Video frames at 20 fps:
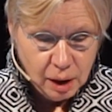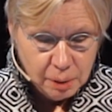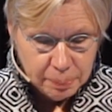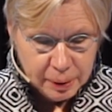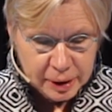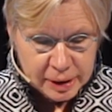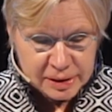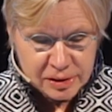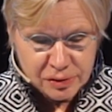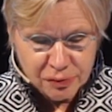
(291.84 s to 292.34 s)

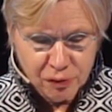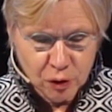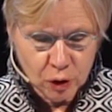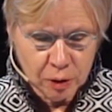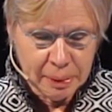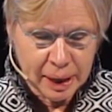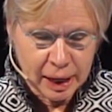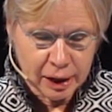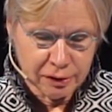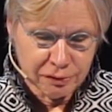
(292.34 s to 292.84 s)
But his
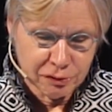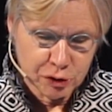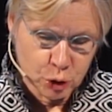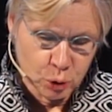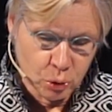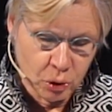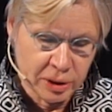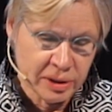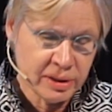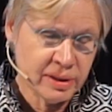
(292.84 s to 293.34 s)
format of
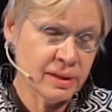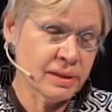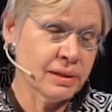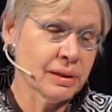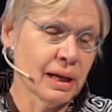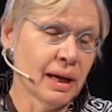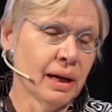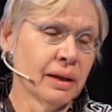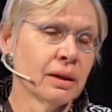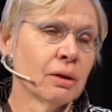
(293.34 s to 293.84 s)
choice,
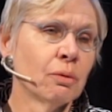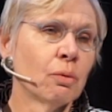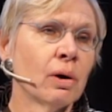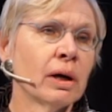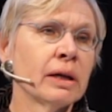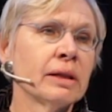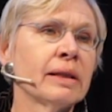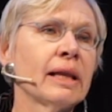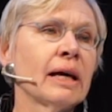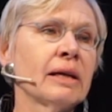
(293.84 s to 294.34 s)
and the
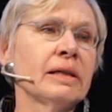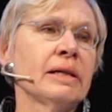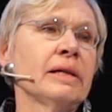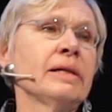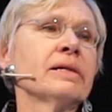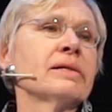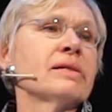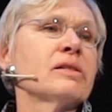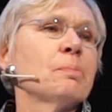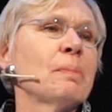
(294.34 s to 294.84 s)
one that
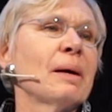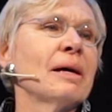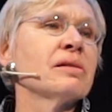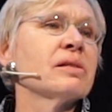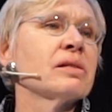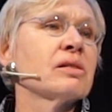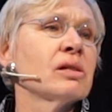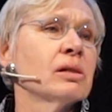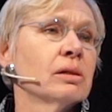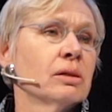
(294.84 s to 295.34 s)
he is
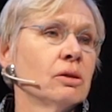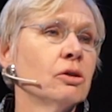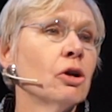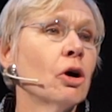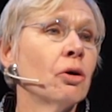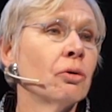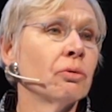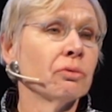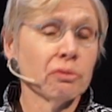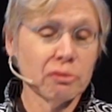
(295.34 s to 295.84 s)
best
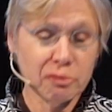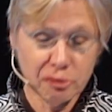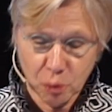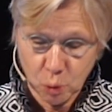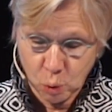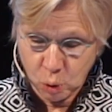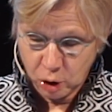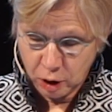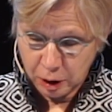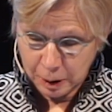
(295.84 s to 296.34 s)
known
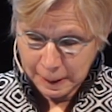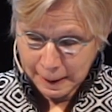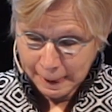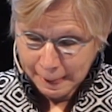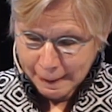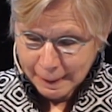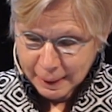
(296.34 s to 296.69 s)
for,